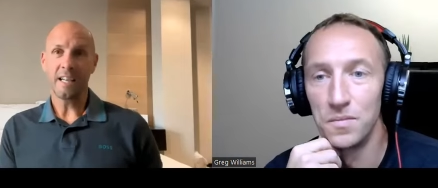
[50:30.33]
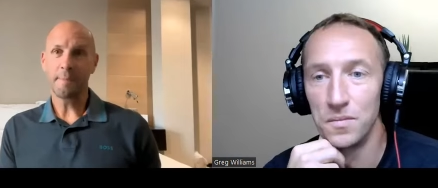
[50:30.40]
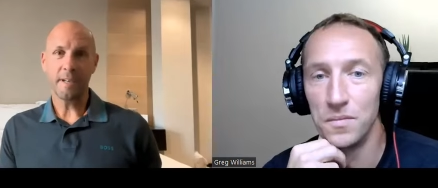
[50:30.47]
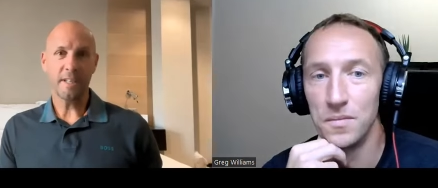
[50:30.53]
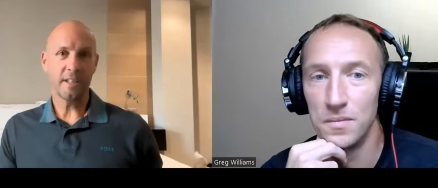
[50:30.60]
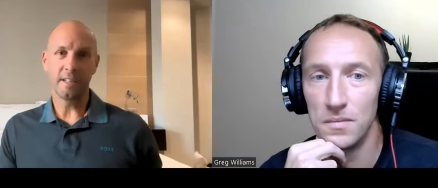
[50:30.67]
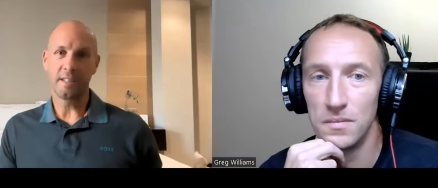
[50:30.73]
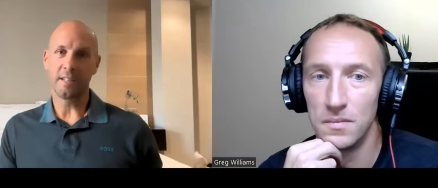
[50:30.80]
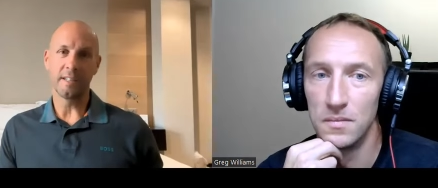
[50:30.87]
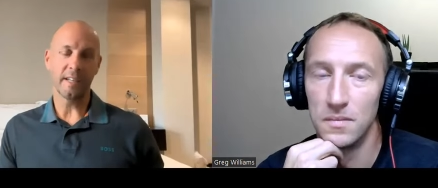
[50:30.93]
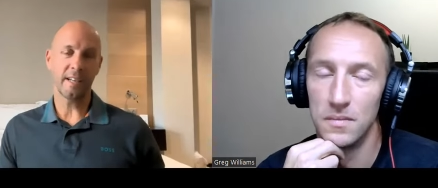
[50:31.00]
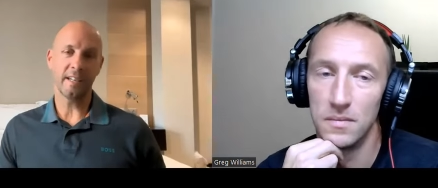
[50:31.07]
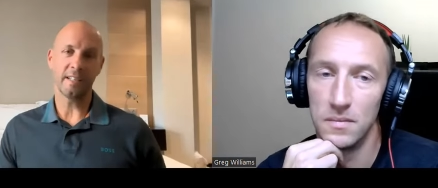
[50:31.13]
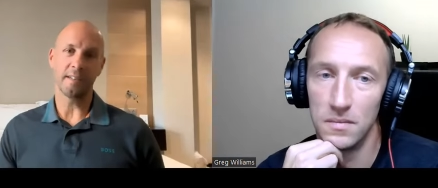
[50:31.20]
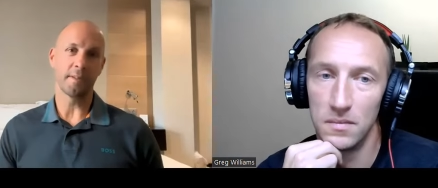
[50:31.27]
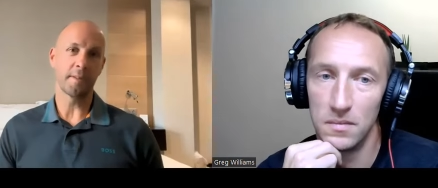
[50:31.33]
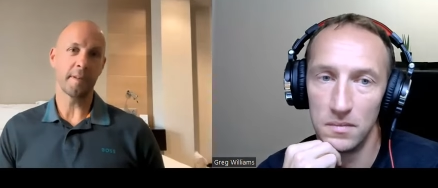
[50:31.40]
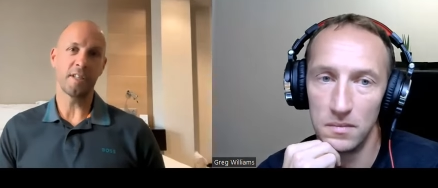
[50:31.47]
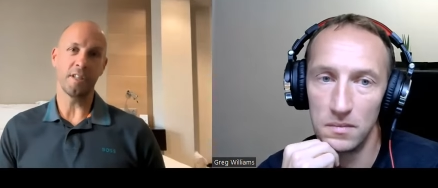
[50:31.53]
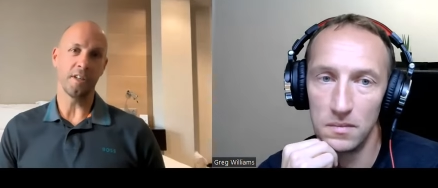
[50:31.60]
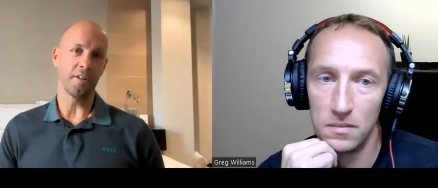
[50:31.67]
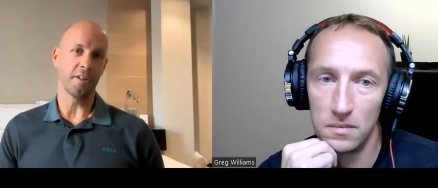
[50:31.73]
Speaker 1: especially because the tickets,
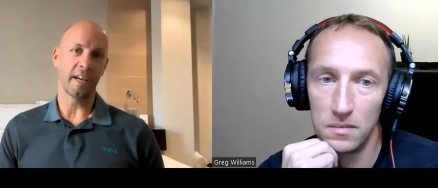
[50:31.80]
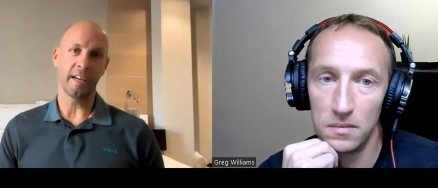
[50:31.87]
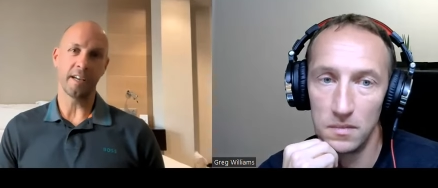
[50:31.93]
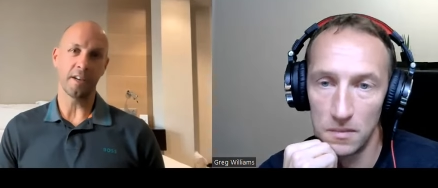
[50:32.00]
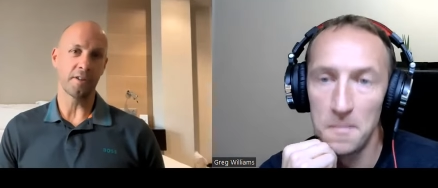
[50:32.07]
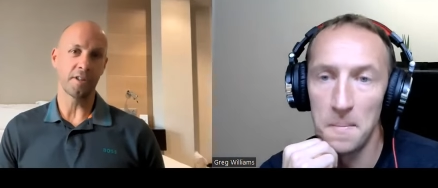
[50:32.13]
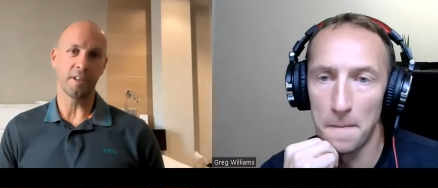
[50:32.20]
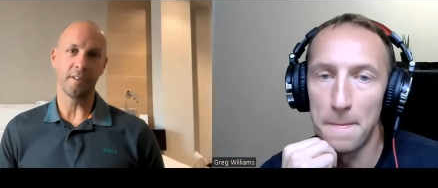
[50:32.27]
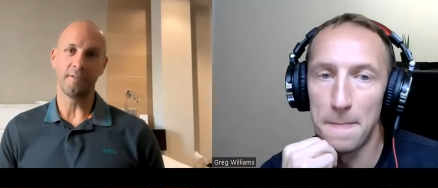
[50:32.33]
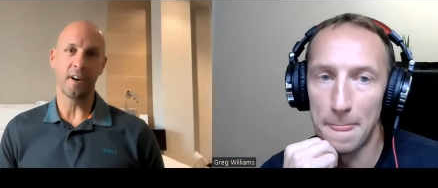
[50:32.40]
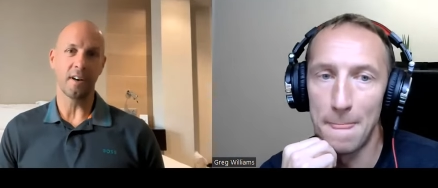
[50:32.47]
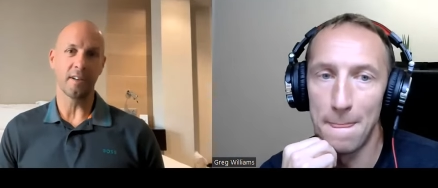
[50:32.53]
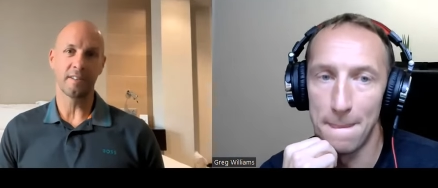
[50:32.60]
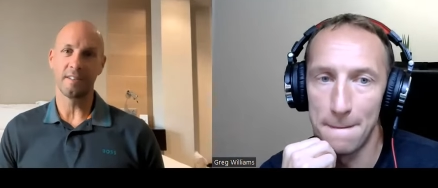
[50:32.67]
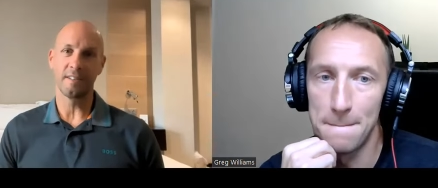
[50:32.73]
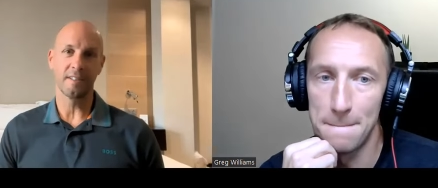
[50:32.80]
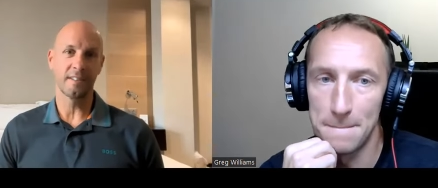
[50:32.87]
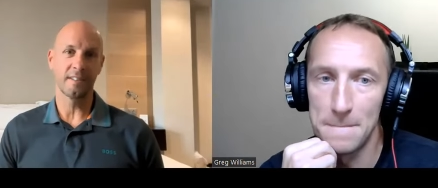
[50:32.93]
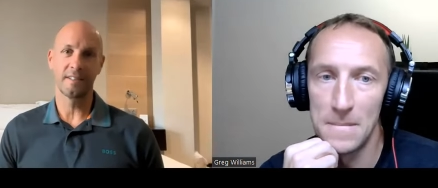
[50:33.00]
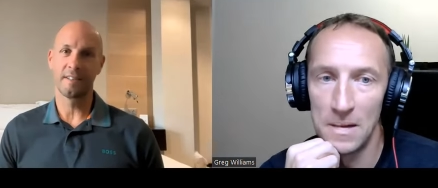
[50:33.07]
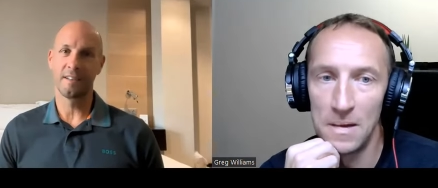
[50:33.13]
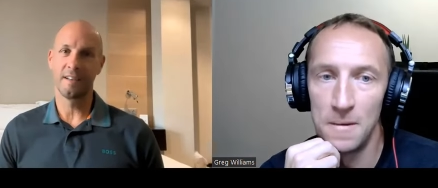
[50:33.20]
especially in the U K, go so fast.
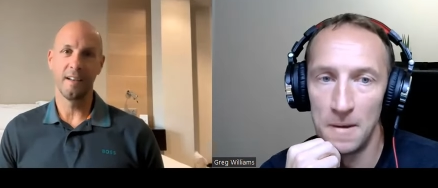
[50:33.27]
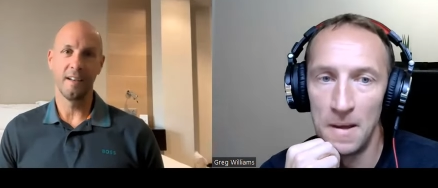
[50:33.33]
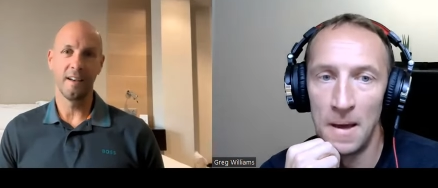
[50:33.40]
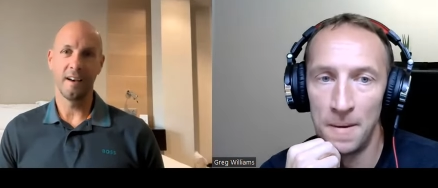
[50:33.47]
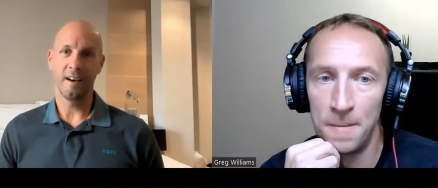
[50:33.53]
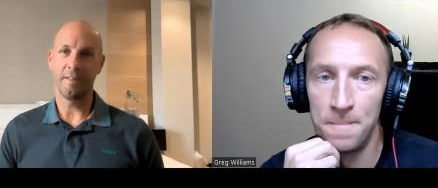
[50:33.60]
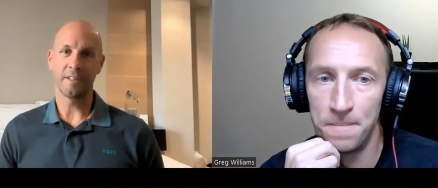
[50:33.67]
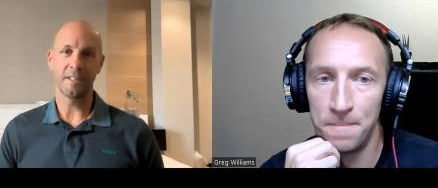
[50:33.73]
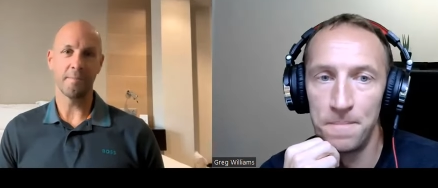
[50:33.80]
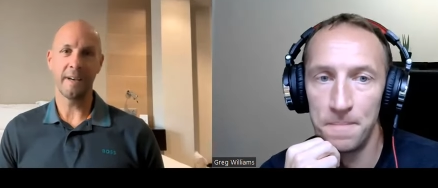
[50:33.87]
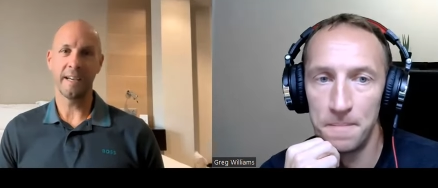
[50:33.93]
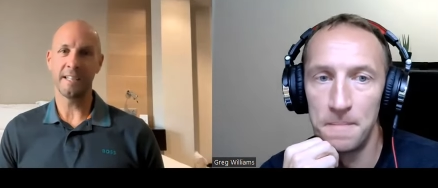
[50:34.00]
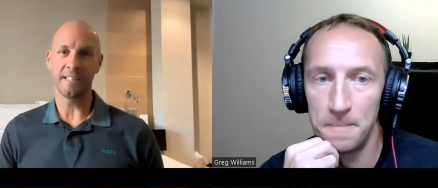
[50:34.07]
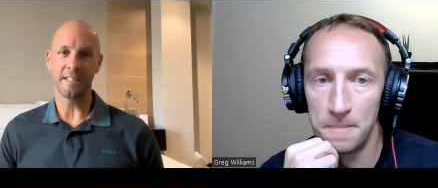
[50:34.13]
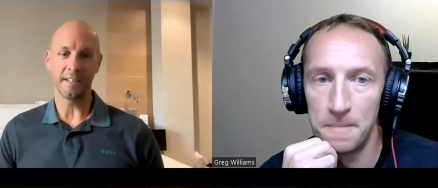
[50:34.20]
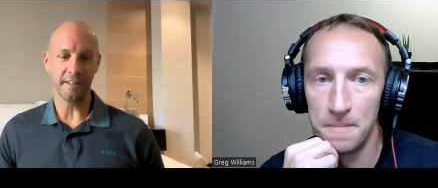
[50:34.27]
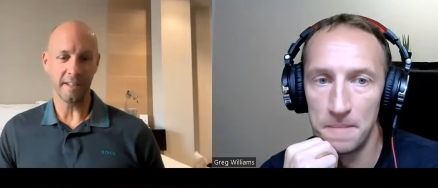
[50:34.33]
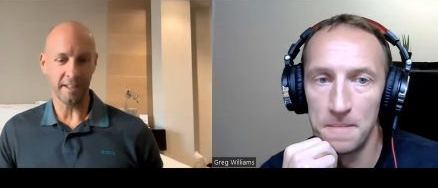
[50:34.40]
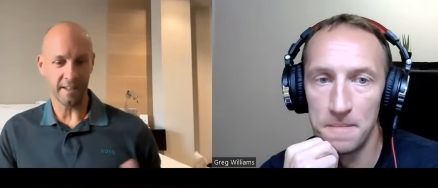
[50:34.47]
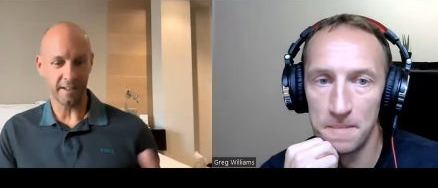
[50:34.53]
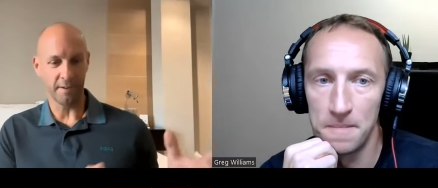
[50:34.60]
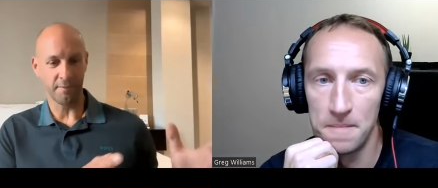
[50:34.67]
It's, yeah. I mean, it's amazing to
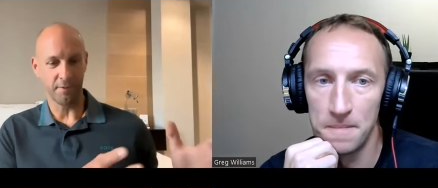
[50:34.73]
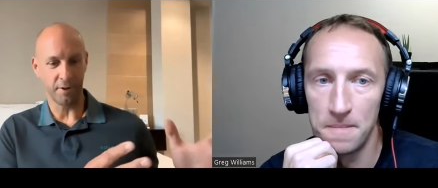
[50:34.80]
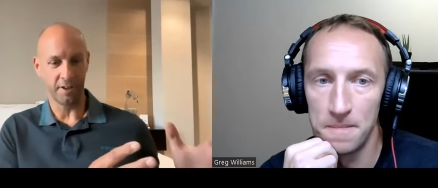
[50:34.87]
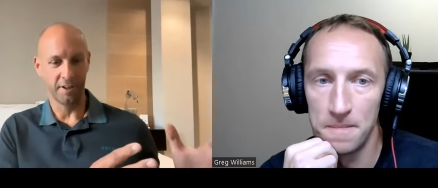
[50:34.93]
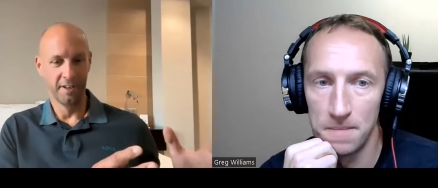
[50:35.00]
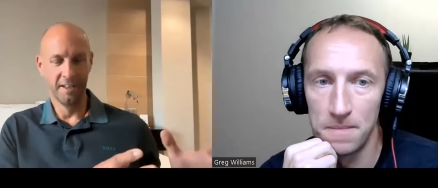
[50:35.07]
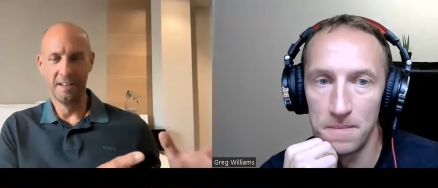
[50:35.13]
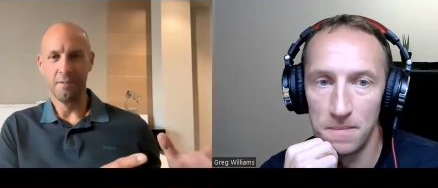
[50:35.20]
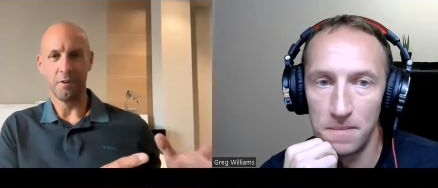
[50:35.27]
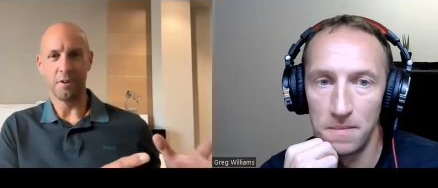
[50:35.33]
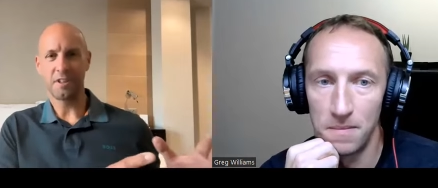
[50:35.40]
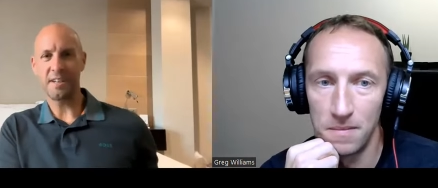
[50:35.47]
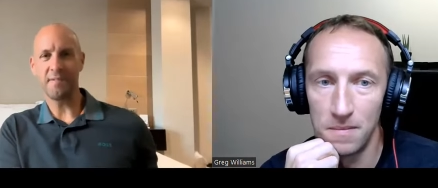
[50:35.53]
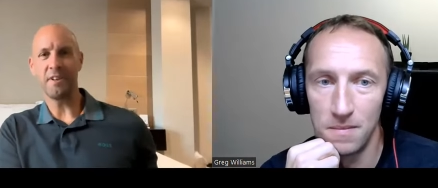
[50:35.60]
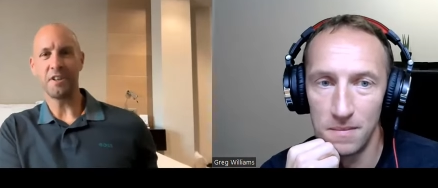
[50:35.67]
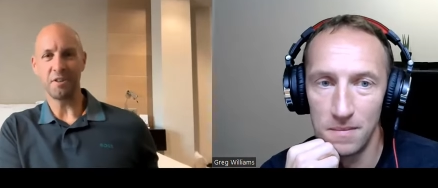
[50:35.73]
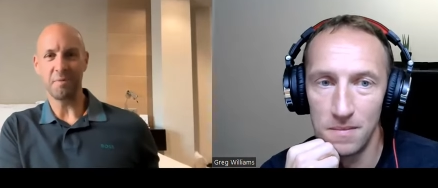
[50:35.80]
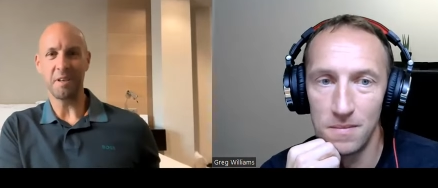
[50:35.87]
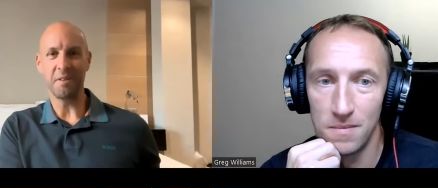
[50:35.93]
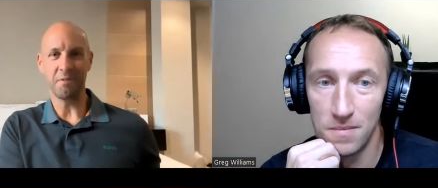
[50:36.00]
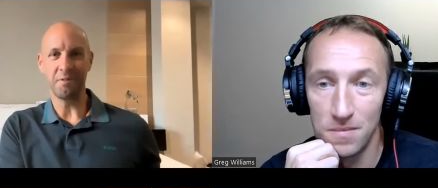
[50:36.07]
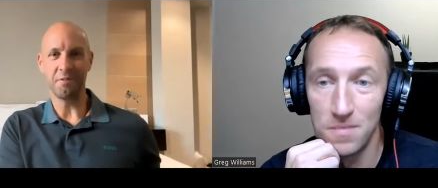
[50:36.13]
think they come from like what, seven hundred
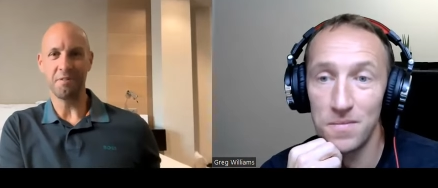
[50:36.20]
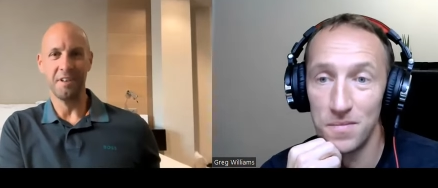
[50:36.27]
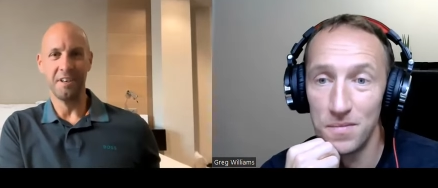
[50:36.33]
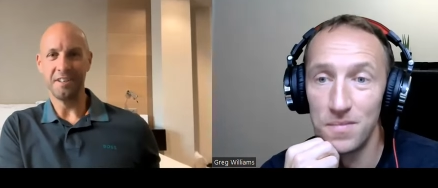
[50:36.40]
people